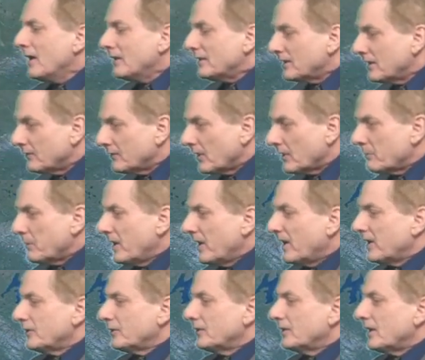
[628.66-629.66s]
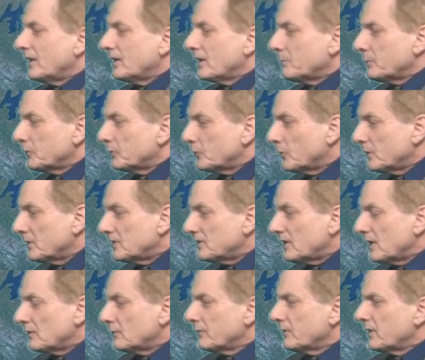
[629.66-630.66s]
given the pattern, and upper 20s
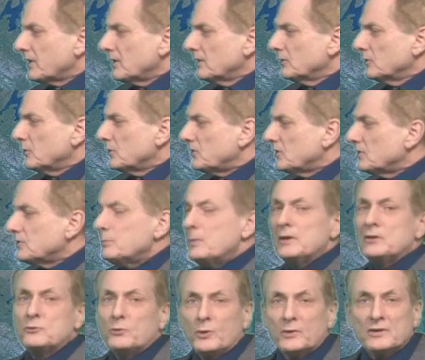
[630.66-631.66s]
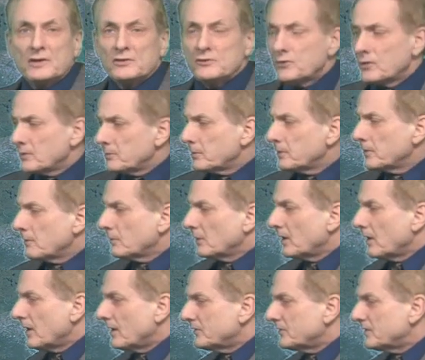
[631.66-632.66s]
out over the Aleutians, mid-20s for the
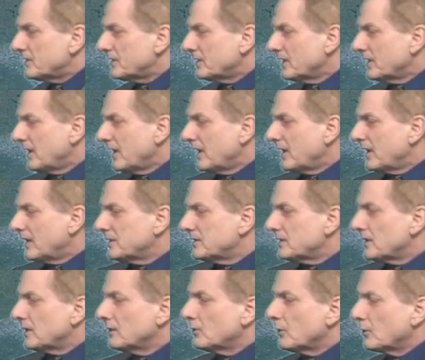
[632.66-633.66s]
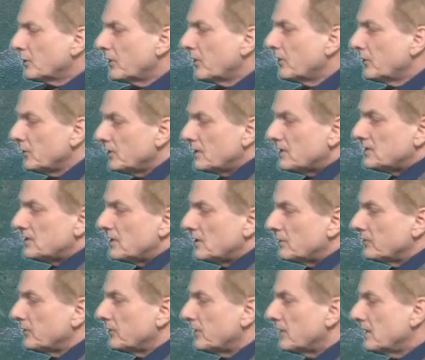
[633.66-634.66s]
Pribilofs, and lower 30s there
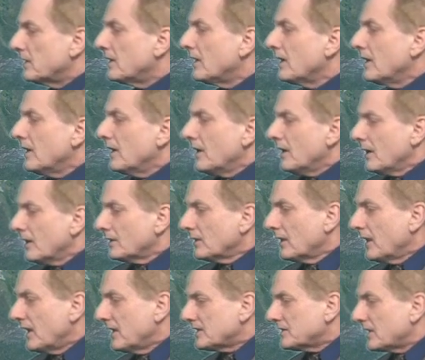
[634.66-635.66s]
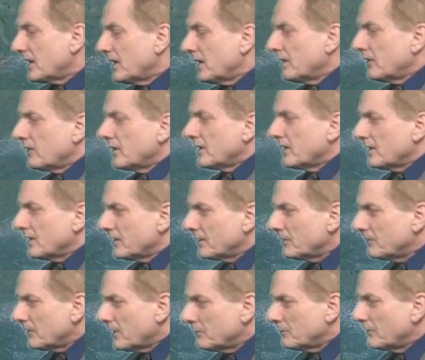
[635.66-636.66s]
for the Unalaska area.
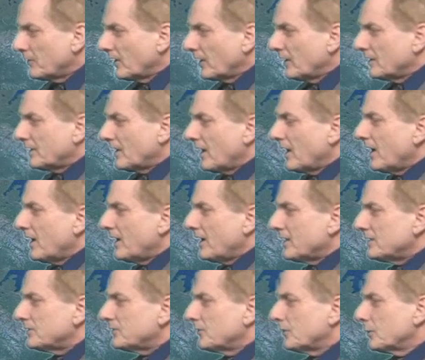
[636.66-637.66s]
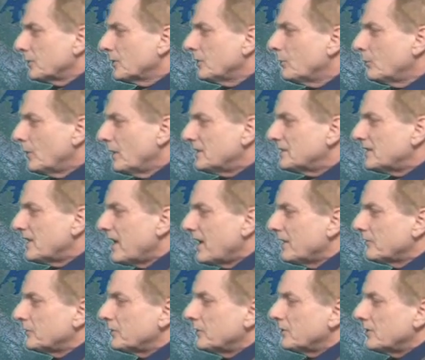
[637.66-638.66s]
Now moving on to highs for Wednesday
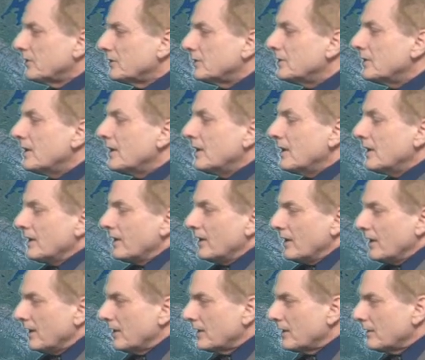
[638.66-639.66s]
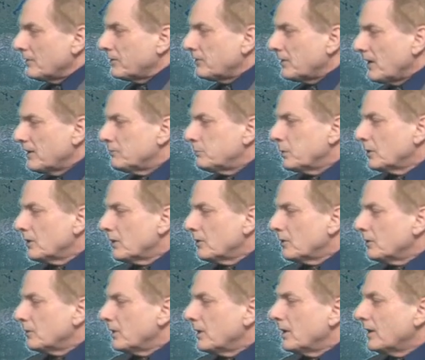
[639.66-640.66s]
afternoon. 5
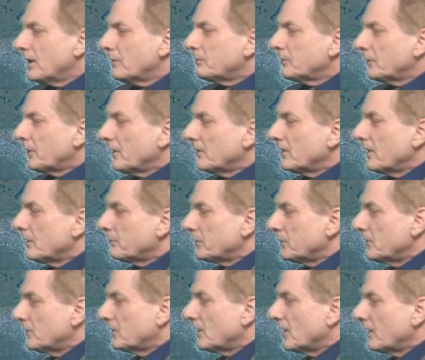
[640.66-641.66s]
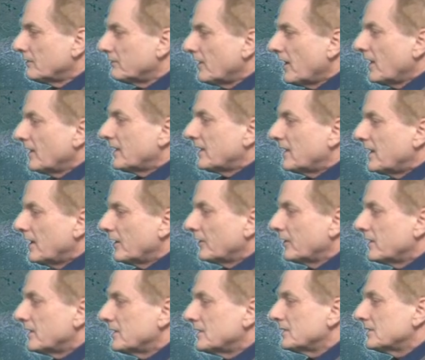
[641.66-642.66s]
below up around the upper Yukon Valley
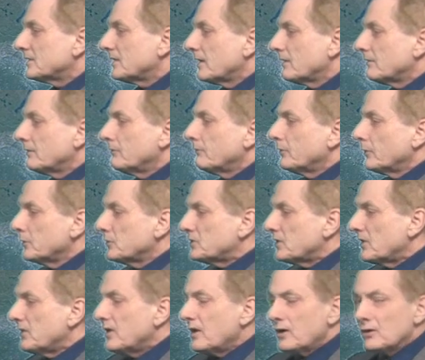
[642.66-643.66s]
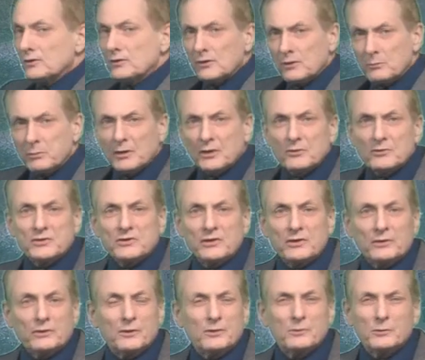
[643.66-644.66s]
area is kind of an inversion there. A little below
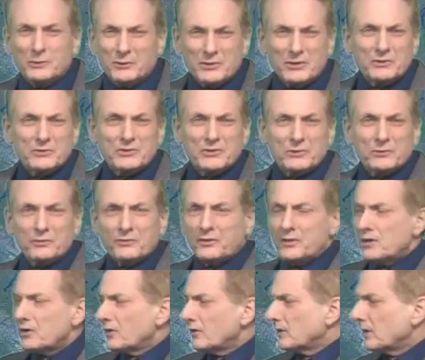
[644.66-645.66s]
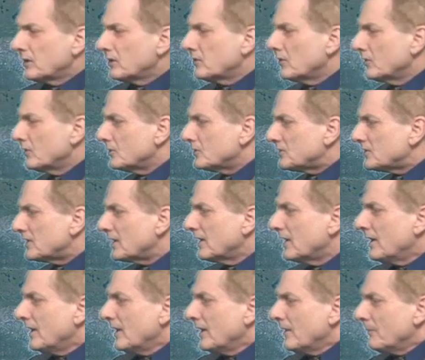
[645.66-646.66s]
zero or near zero for the Arctic coast.
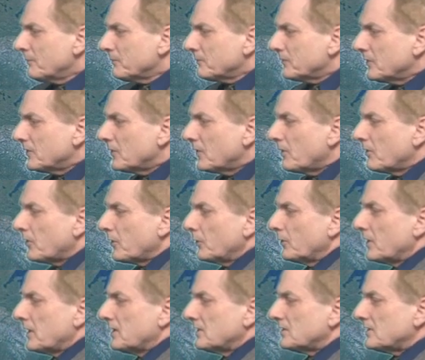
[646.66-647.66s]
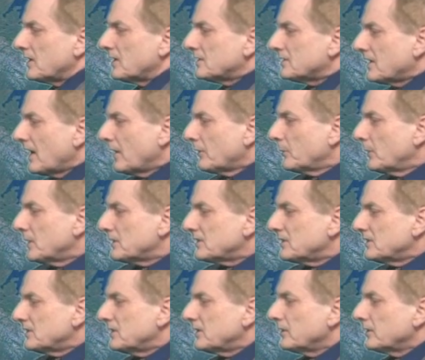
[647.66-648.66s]
30s southwest
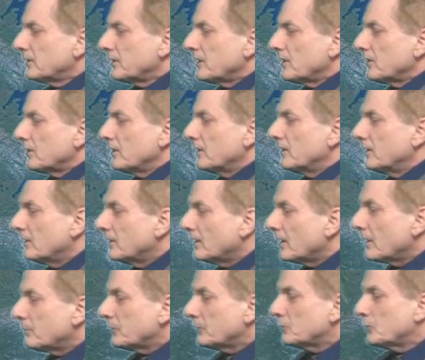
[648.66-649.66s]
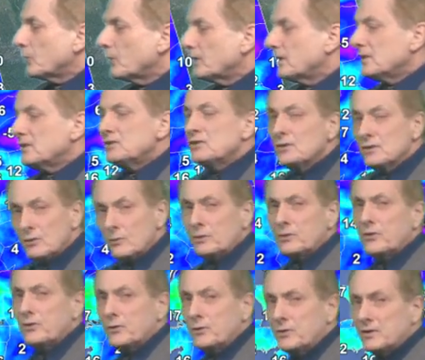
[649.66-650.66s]
interior, upper 20s to lower
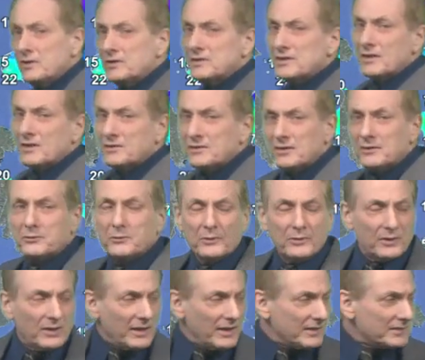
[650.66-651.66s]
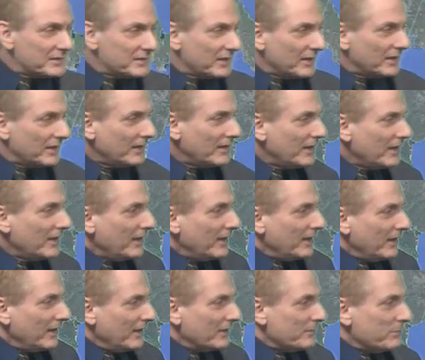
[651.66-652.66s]
30s south central Alaska,
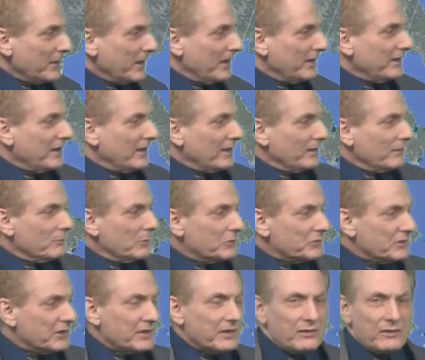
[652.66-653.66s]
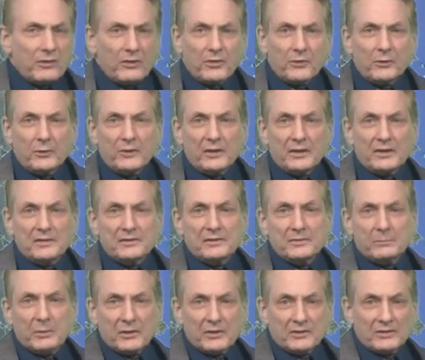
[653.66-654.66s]
and the Panhandle mostly in the
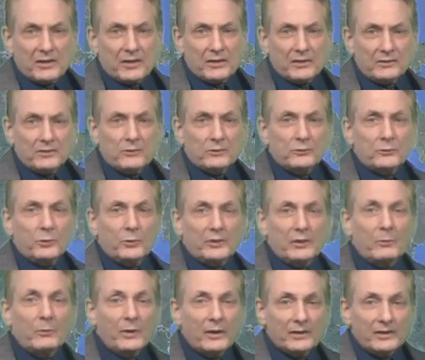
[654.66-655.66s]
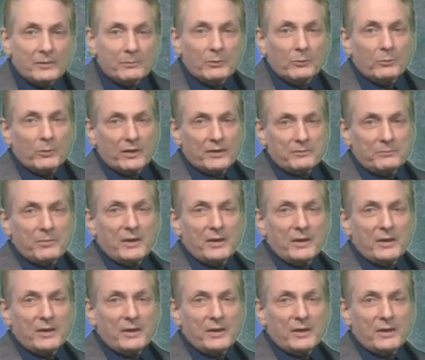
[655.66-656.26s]
30s, but near 21 up at White